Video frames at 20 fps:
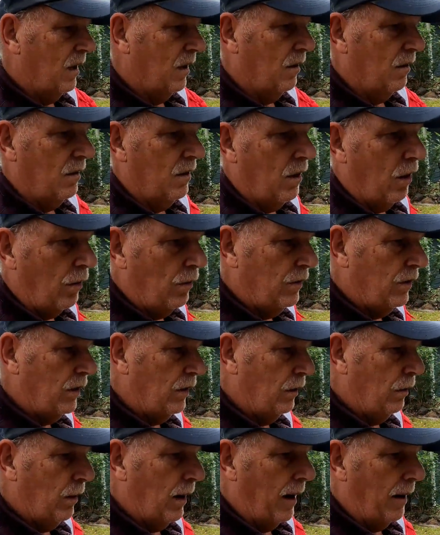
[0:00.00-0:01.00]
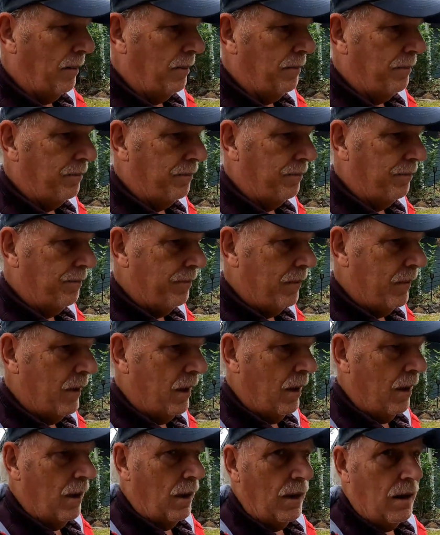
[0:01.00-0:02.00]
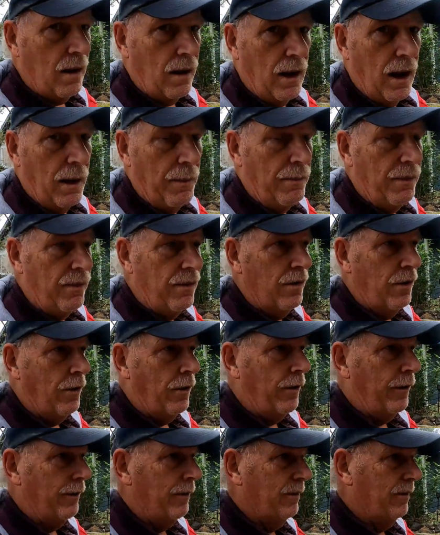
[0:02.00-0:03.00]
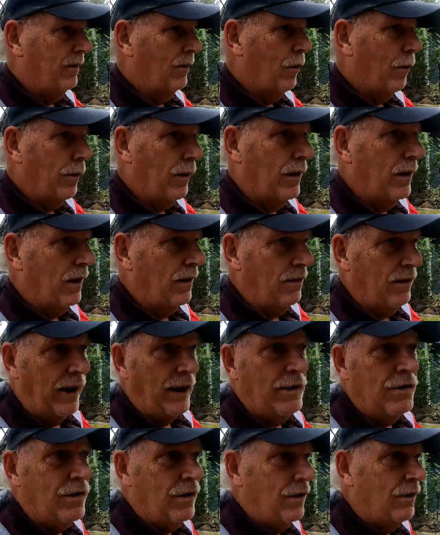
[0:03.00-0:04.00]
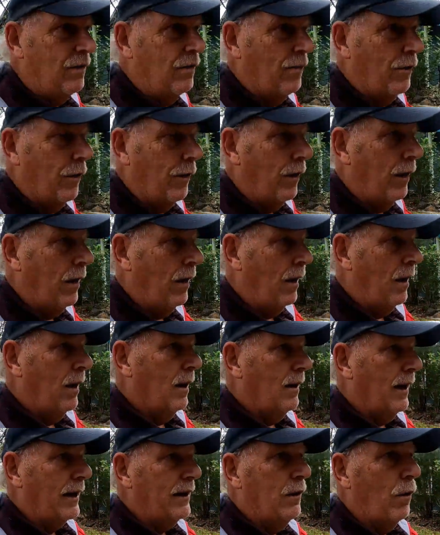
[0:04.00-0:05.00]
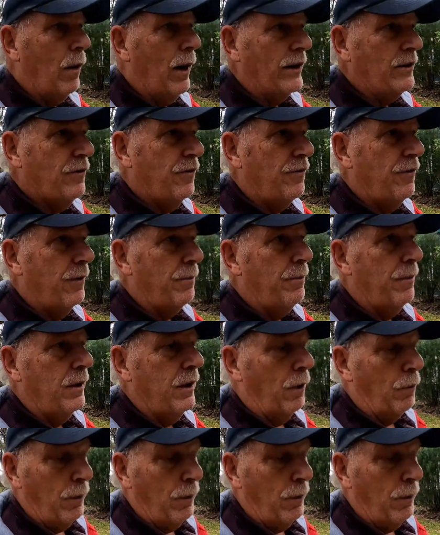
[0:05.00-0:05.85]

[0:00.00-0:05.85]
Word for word: you know, go to uh, clubs or organizations or like to watch foot.